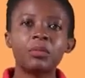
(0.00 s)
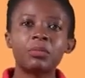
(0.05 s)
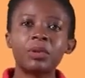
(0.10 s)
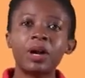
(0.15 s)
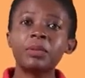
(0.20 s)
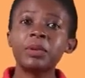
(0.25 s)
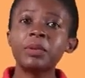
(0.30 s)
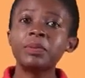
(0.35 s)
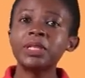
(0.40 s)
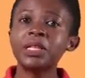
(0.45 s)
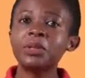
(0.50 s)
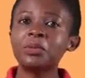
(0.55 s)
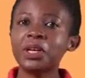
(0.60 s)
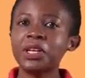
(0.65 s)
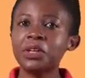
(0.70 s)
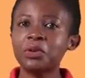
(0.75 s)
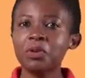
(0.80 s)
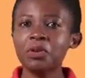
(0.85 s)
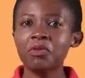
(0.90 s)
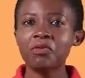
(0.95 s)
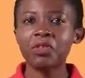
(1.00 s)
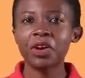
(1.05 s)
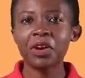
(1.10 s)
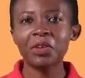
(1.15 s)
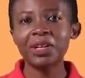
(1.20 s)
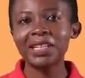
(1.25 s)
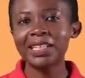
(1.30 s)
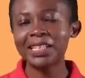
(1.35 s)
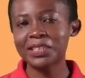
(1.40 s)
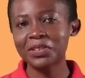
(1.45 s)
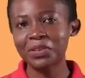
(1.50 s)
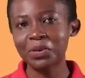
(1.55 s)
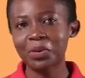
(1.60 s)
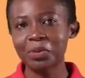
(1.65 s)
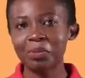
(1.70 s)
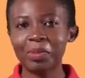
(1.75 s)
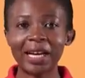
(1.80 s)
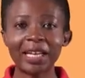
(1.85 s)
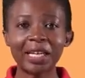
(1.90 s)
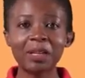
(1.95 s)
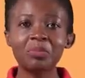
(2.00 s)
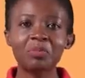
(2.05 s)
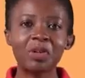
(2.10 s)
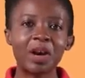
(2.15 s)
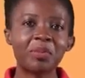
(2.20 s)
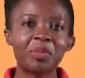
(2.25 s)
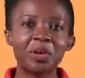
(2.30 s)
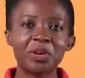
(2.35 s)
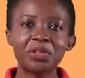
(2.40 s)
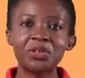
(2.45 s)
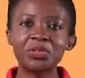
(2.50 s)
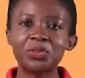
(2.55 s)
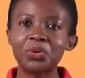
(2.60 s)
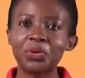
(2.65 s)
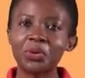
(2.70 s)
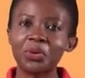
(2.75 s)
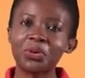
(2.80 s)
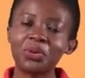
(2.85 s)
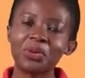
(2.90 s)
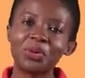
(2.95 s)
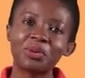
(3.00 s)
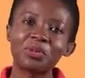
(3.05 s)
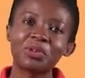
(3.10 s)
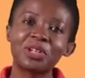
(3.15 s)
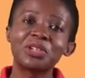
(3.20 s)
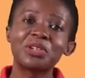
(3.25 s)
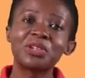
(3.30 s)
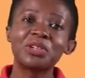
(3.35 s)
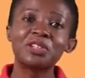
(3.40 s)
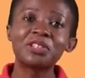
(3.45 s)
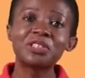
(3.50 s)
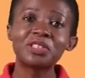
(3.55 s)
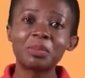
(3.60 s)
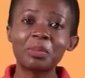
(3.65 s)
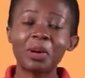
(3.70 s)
Probably when you were very little, back in primary school, when you learned